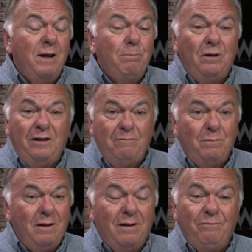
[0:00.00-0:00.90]
And believe
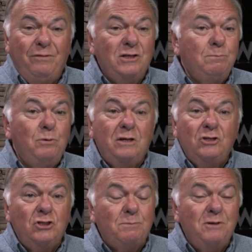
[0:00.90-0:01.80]
me, this book
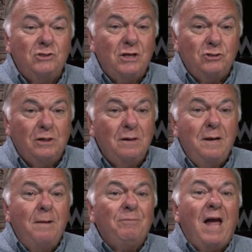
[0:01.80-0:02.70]
has just been such a,
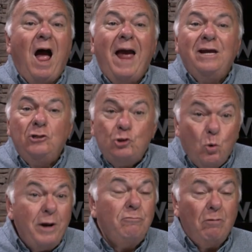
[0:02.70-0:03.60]
I
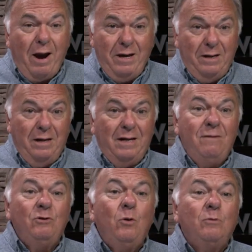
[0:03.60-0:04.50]
enjoyed writing it,
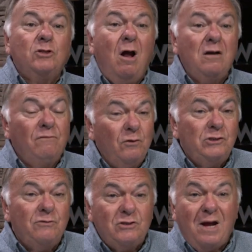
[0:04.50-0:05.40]
even though it was
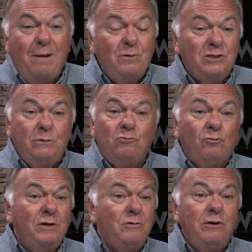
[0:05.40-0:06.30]
controversial at the time, because it was
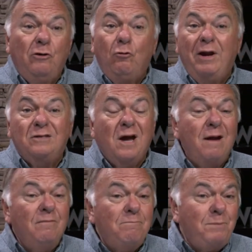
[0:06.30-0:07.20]
written during a great
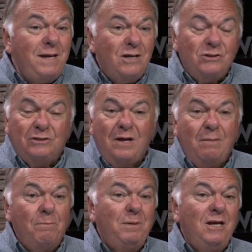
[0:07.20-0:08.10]
time of peace. A
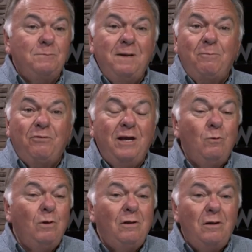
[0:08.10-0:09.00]
time of peace, people
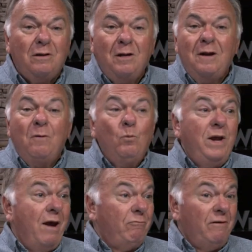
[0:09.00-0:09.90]
think, well, look,
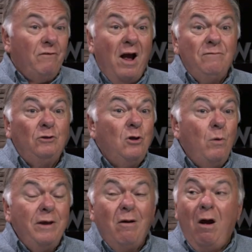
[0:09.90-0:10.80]
we have revival
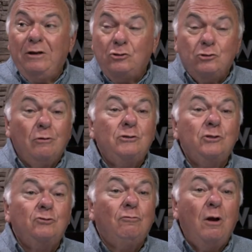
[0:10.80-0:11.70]
going on and
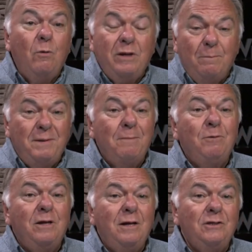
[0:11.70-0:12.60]
churches growing and
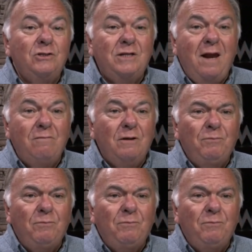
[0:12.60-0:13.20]
people getting saved.